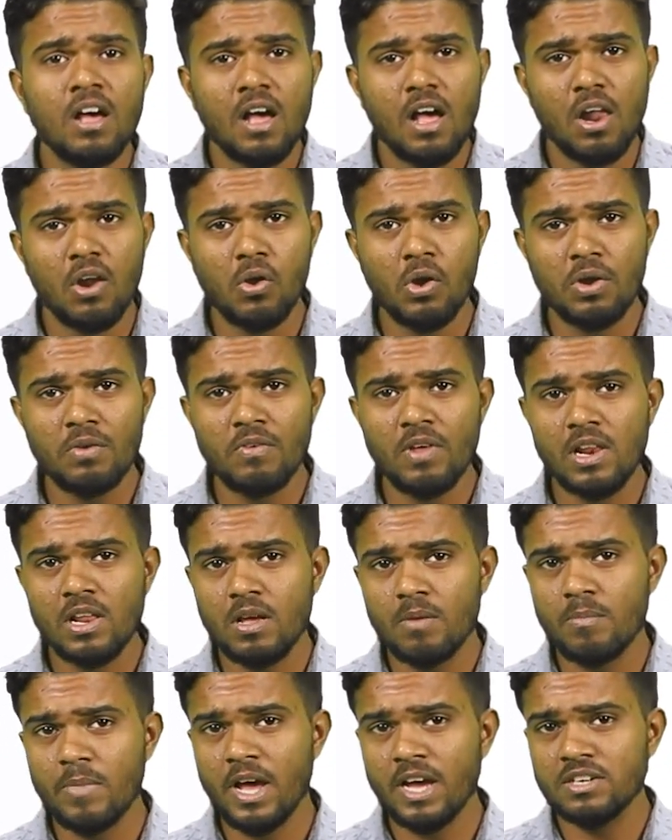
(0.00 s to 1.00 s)
Hello and
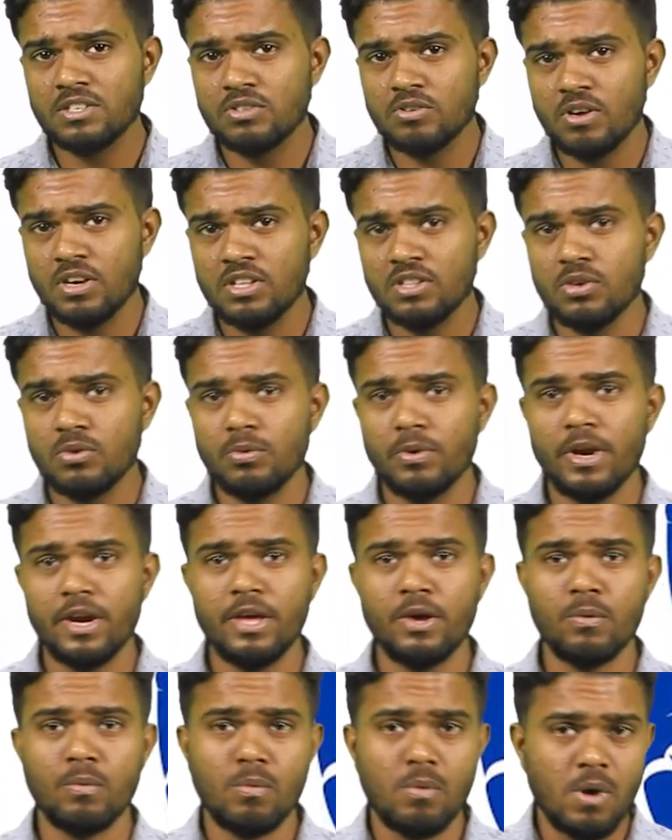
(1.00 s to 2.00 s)
welcome back to another
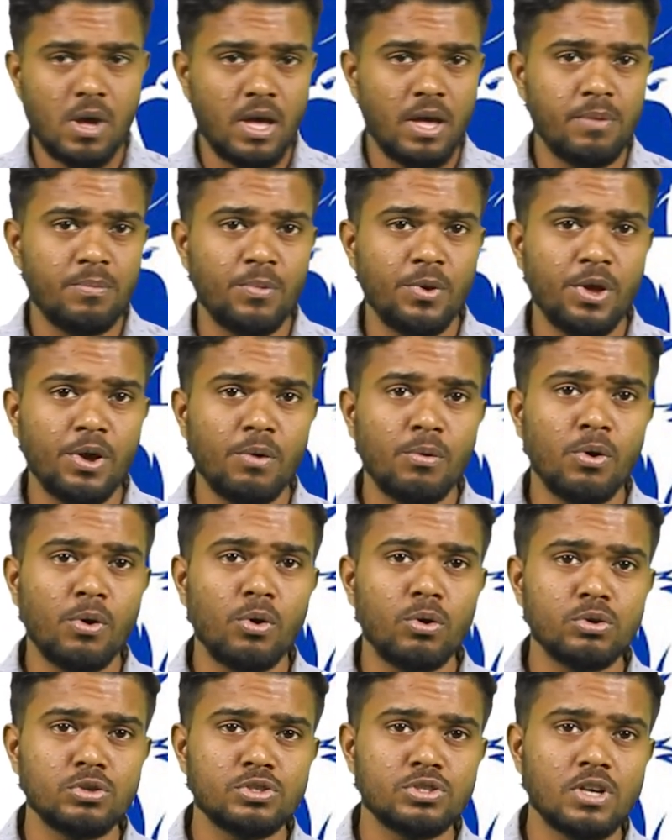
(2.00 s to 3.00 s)
video. I am your
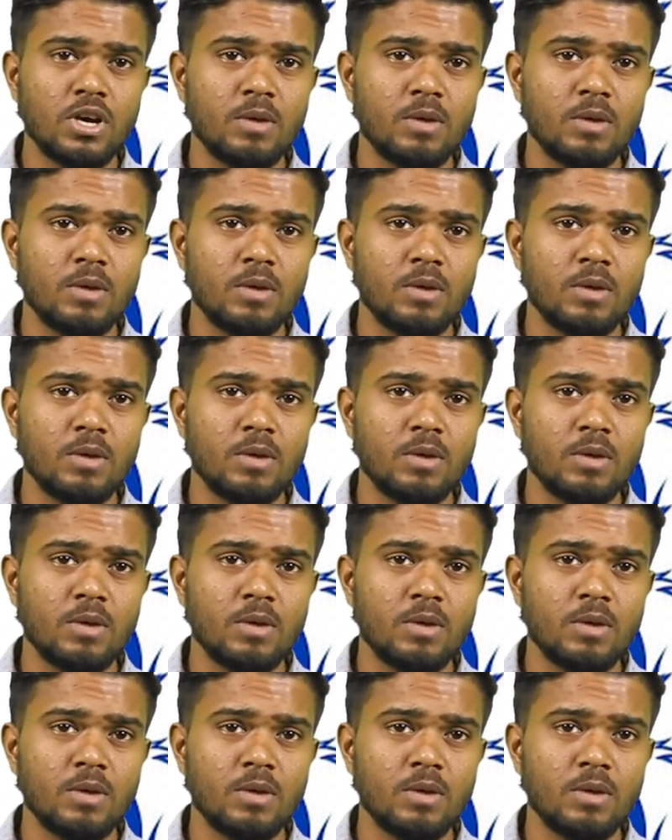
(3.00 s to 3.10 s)
host